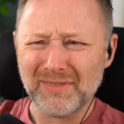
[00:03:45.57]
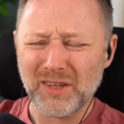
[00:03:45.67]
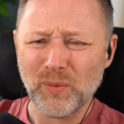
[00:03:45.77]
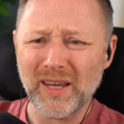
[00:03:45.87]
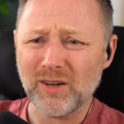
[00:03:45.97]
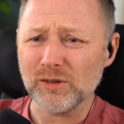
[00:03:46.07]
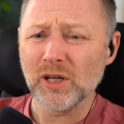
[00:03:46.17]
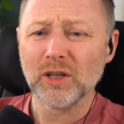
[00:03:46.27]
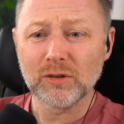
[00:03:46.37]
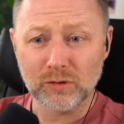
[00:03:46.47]
the way he goes,
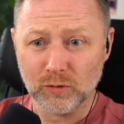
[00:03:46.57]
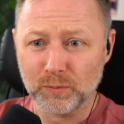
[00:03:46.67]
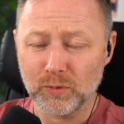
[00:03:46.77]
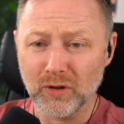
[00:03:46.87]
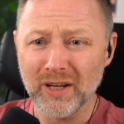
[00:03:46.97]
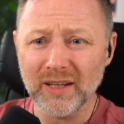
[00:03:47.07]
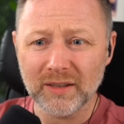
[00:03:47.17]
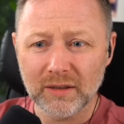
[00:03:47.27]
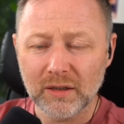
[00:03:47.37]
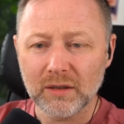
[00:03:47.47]
good to pray.
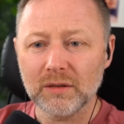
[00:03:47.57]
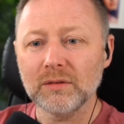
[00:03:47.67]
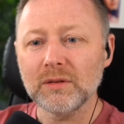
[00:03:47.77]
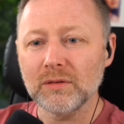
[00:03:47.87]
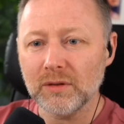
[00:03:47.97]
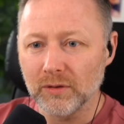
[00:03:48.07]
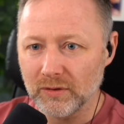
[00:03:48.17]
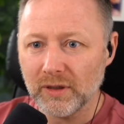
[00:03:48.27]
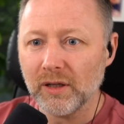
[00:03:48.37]
Sometimes